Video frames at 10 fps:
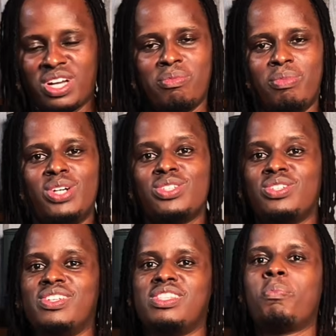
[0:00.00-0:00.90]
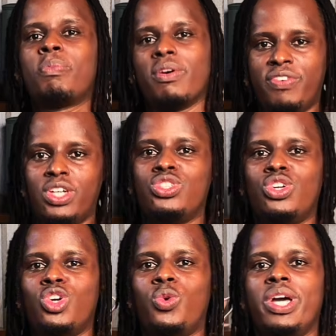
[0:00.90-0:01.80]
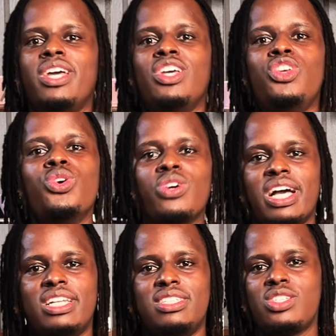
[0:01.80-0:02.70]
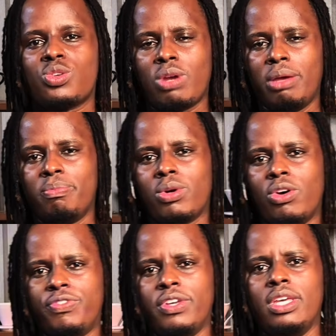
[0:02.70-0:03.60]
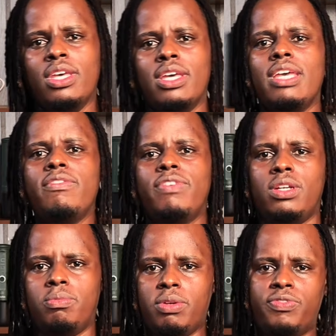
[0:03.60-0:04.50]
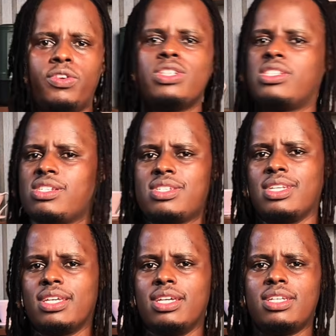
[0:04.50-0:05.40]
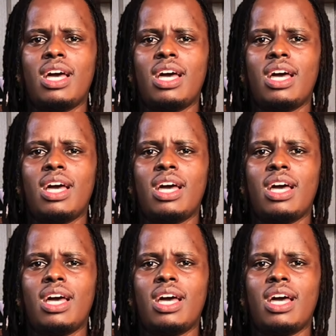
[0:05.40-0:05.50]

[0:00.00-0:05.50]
about the professional way you can describe coffee even before testing it.